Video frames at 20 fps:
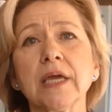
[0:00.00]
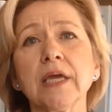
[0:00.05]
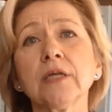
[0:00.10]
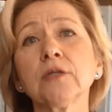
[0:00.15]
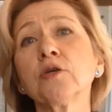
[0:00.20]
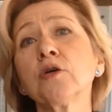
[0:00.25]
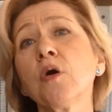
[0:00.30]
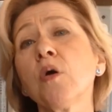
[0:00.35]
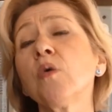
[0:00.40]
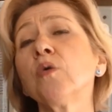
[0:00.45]

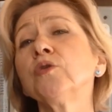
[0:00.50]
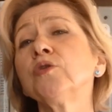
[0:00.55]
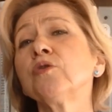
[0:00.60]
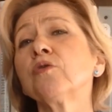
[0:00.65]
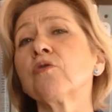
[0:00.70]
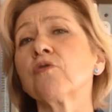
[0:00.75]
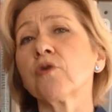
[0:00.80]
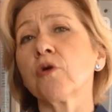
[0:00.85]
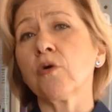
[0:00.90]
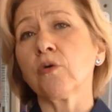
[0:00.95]
and go to
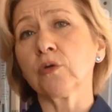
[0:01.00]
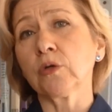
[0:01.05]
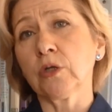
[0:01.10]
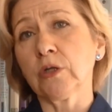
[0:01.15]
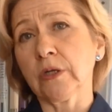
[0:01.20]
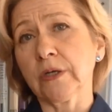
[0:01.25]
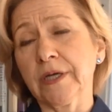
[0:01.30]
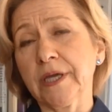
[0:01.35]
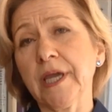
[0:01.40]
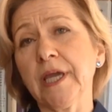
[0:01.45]
wrong
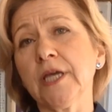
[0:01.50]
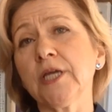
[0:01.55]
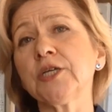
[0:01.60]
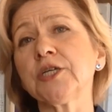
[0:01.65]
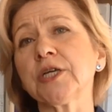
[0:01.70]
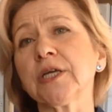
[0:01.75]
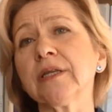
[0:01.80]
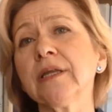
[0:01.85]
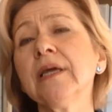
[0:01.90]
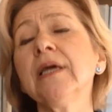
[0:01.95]

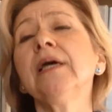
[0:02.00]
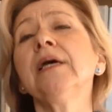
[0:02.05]
location,